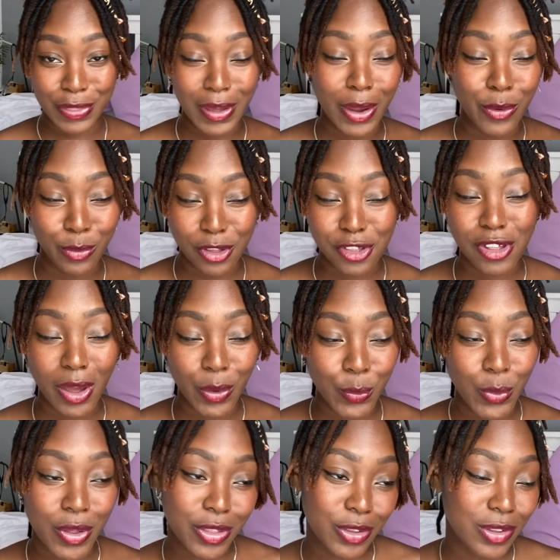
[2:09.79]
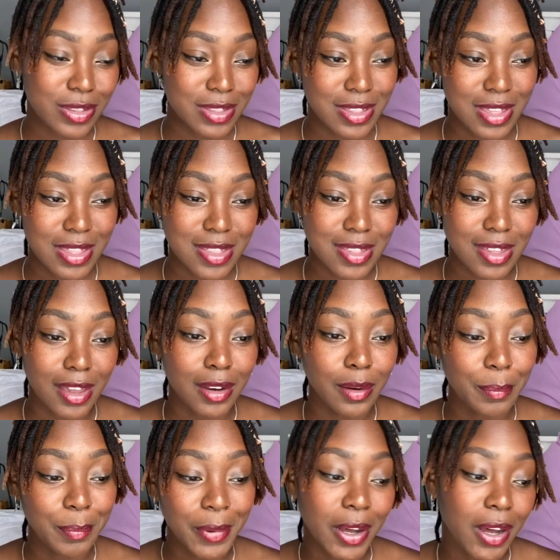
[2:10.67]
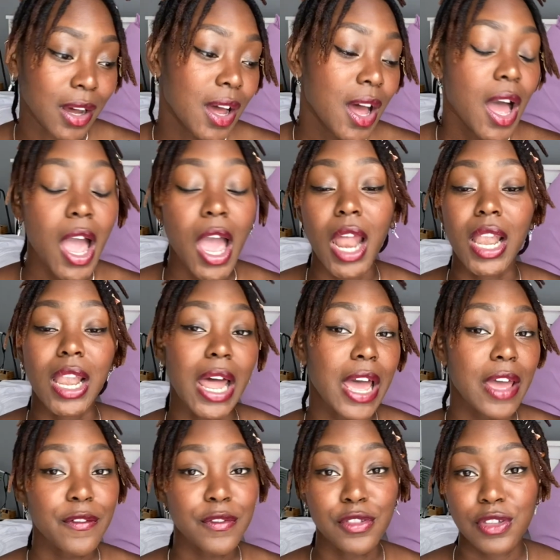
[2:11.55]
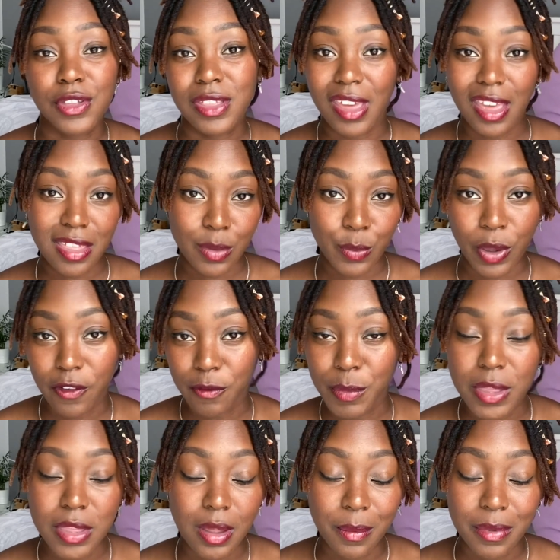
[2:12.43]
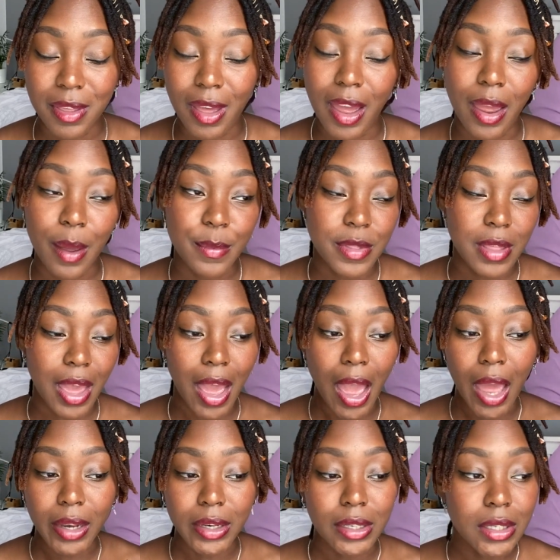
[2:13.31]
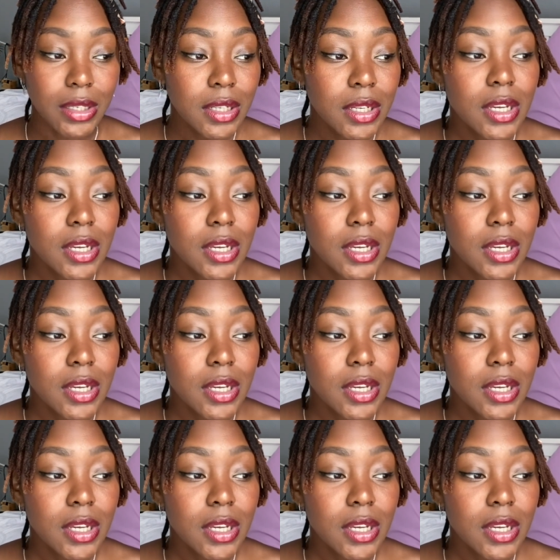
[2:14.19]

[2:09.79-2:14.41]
I wish I was consistent, but life just gets away from me sometimes, and